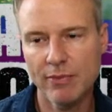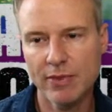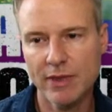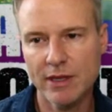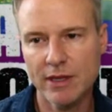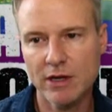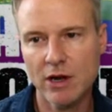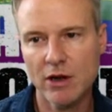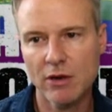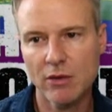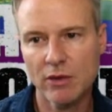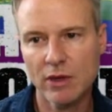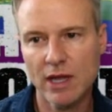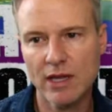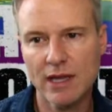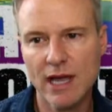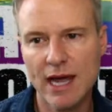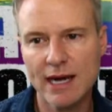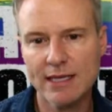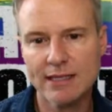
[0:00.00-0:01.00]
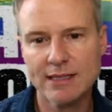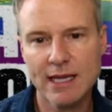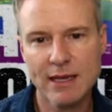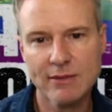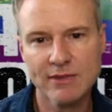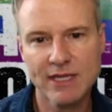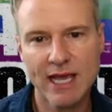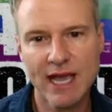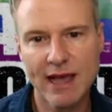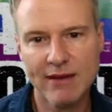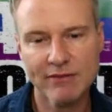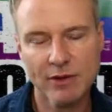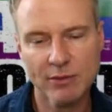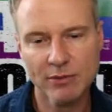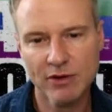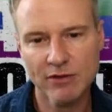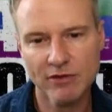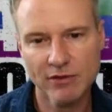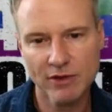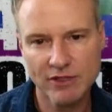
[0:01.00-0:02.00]
a lot of times I have the
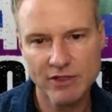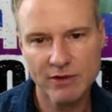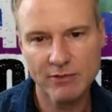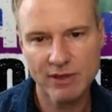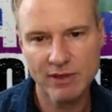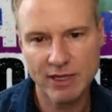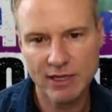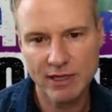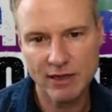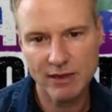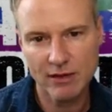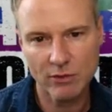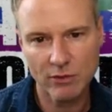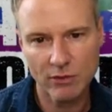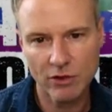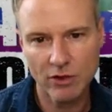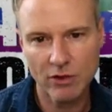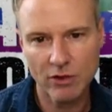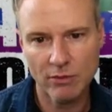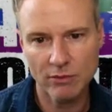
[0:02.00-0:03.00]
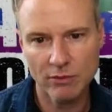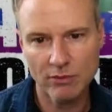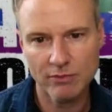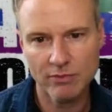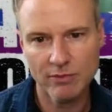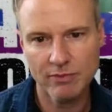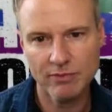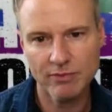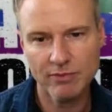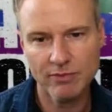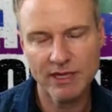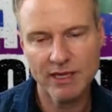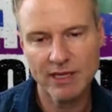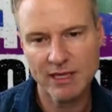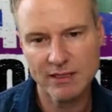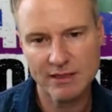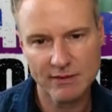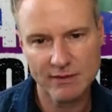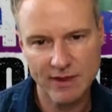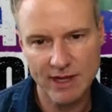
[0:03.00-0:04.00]
privilege of being in the room
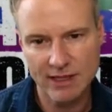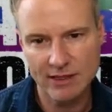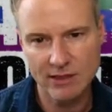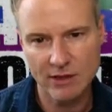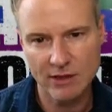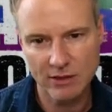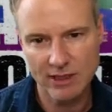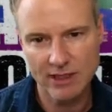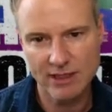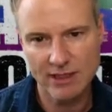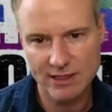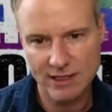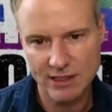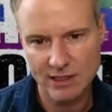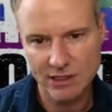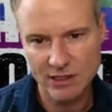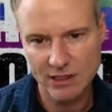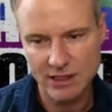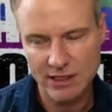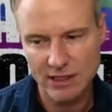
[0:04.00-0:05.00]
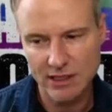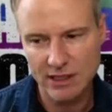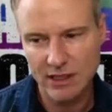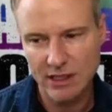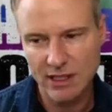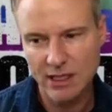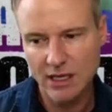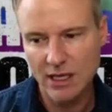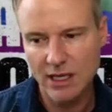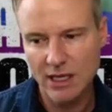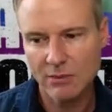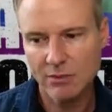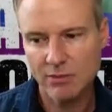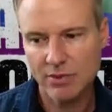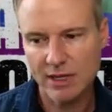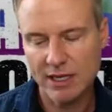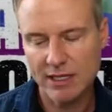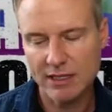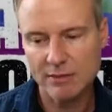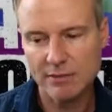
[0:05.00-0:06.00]
because of that tokenization,
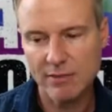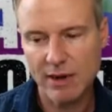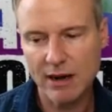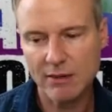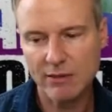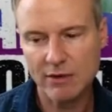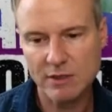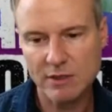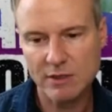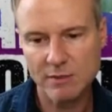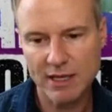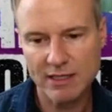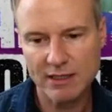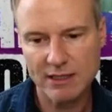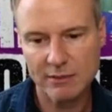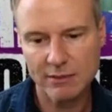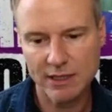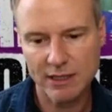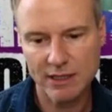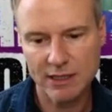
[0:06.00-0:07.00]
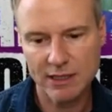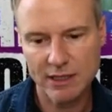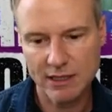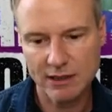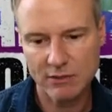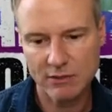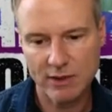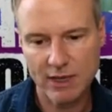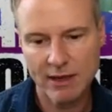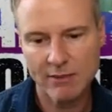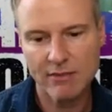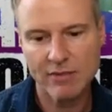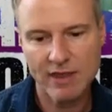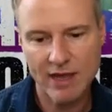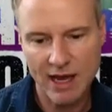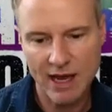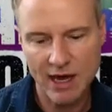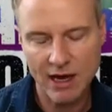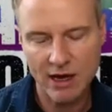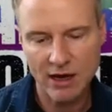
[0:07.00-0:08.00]
but it's my responsibility when I'm
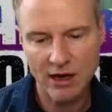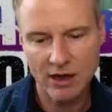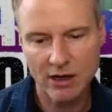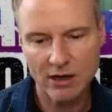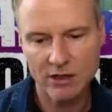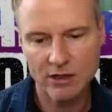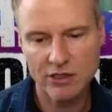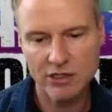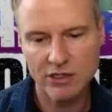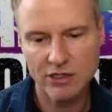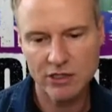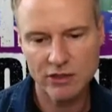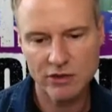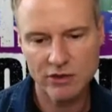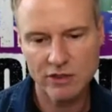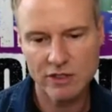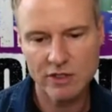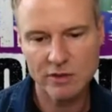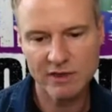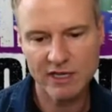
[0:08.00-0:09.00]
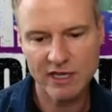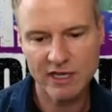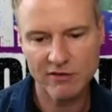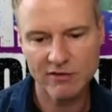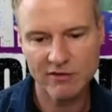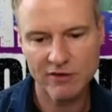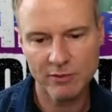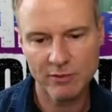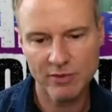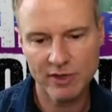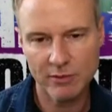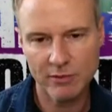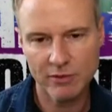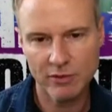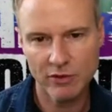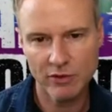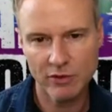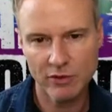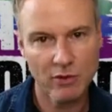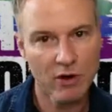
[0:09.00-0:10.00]
there to speak for
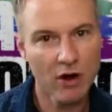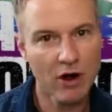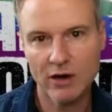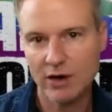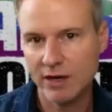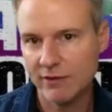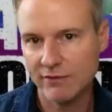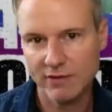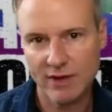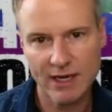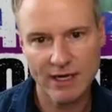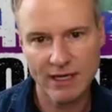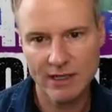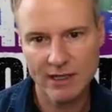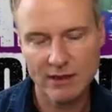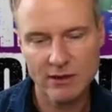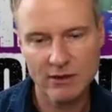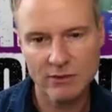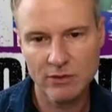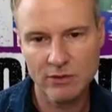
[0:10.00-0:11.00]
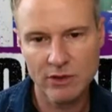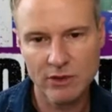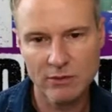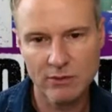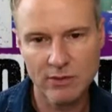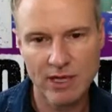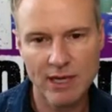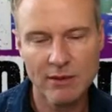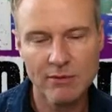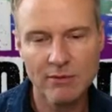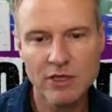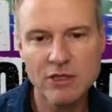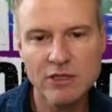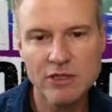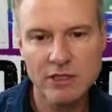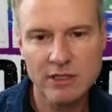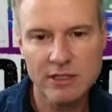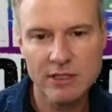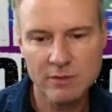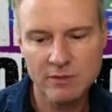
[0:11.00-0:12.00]
people who aren't invited in the room. And I'm
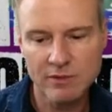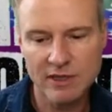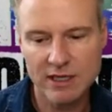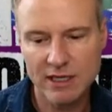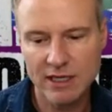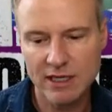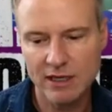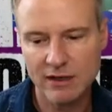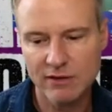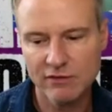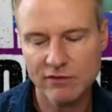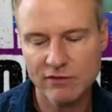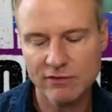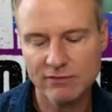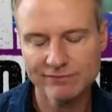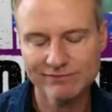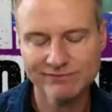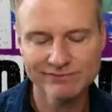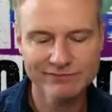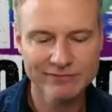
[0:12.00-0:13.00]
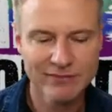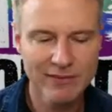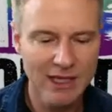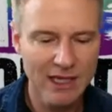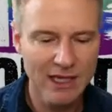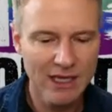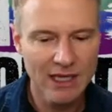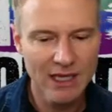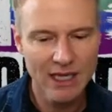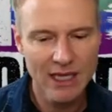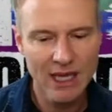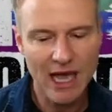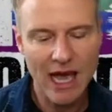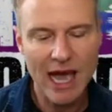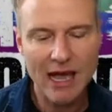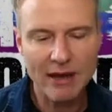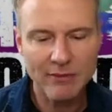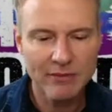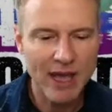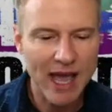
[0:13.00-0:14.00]
usually speaking,
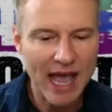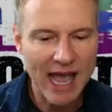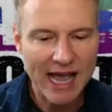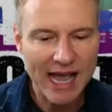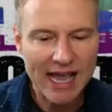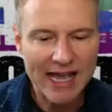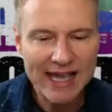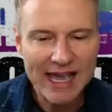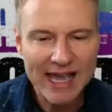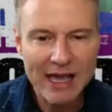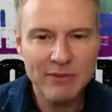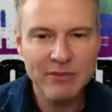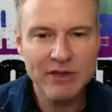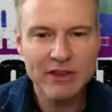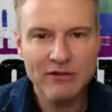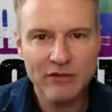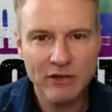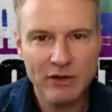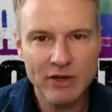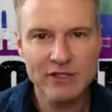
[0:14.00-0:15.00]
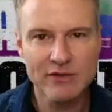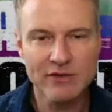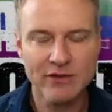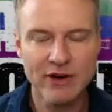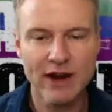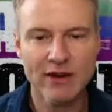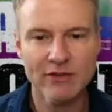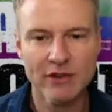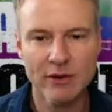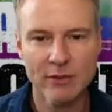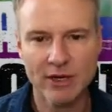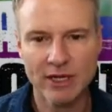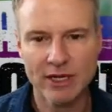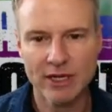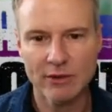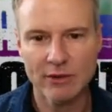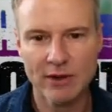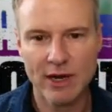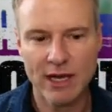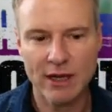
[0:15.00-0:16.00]
I can't be the voice for everybody,
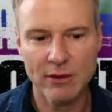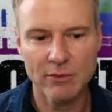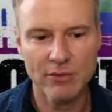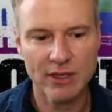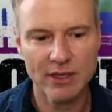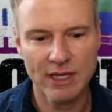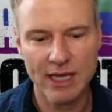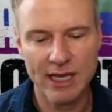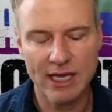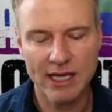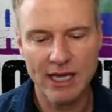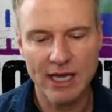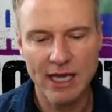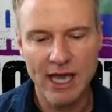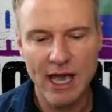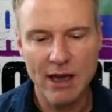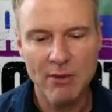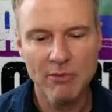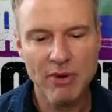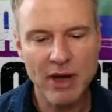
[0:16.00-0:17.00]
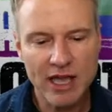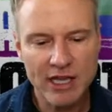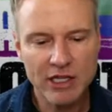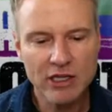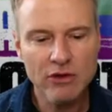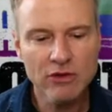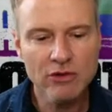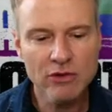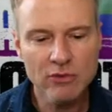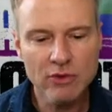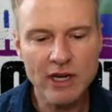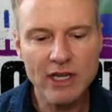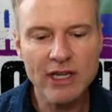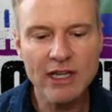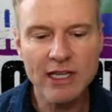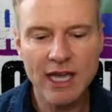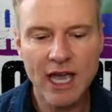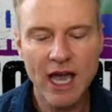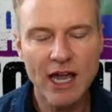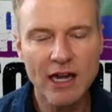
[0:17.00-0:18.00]
right? But you
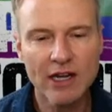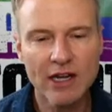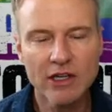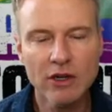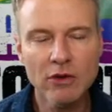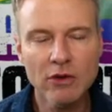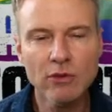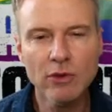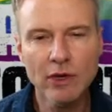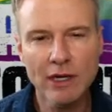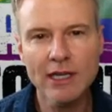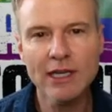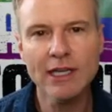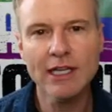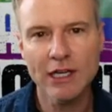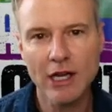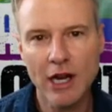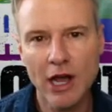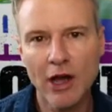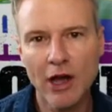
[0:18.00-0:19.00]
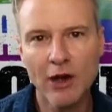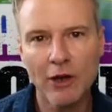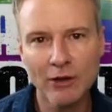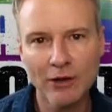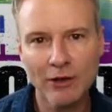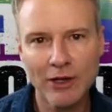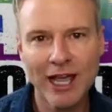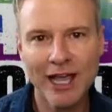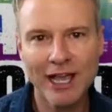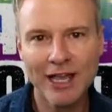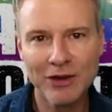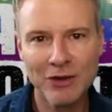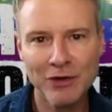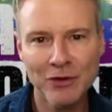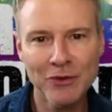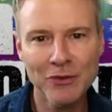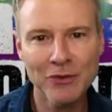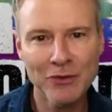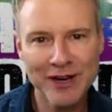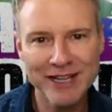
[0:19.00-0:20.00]
really know, like,
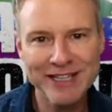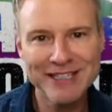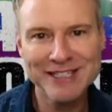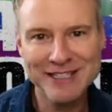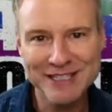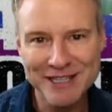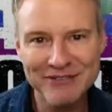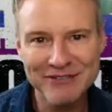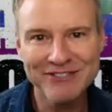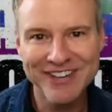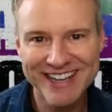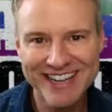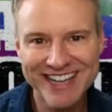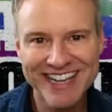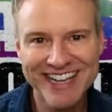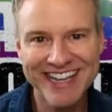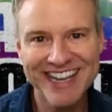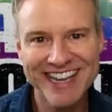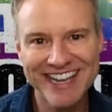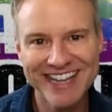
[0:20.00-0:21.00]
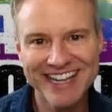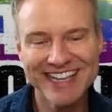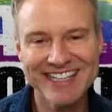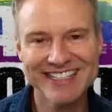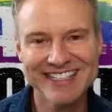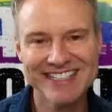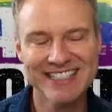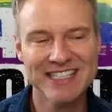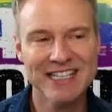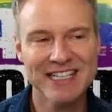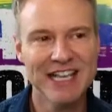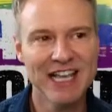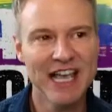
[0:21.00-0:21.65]
when somebody is